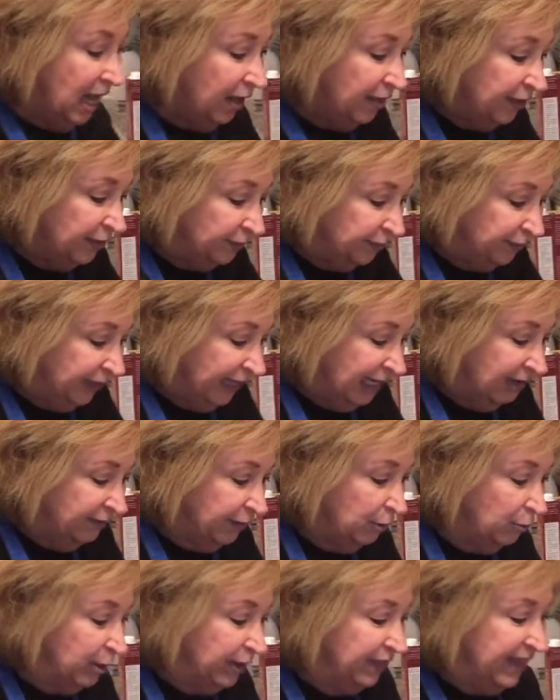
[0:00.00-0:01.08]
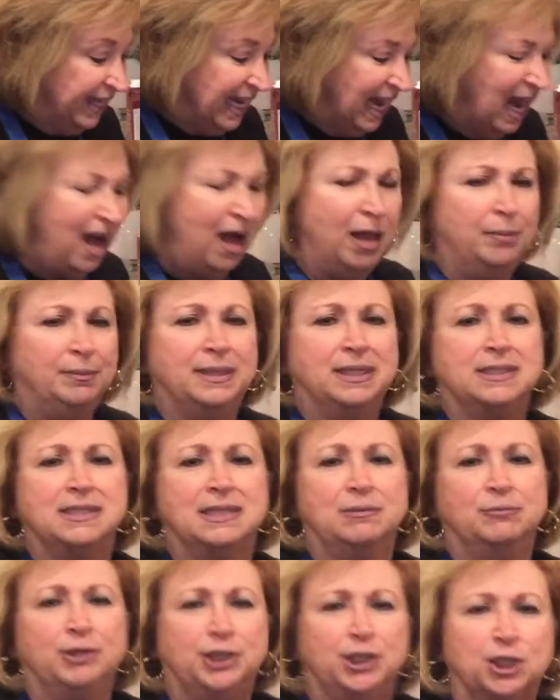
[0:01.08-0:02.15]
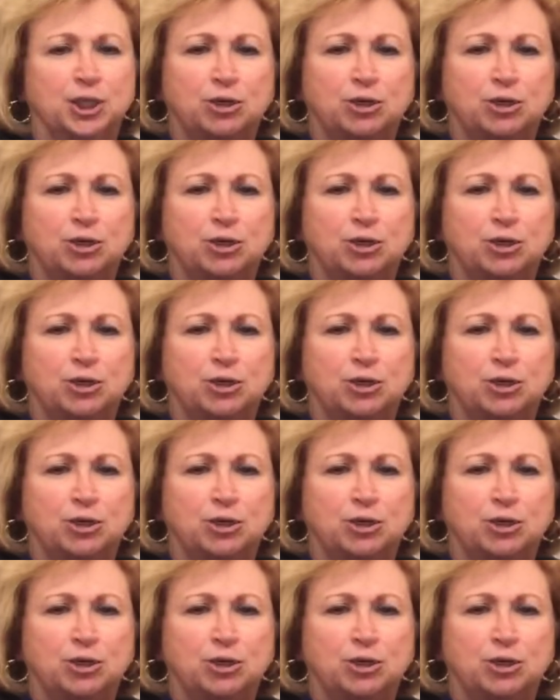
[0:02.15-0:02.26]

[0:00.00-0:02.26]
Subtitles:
The flavor with the almonds and with the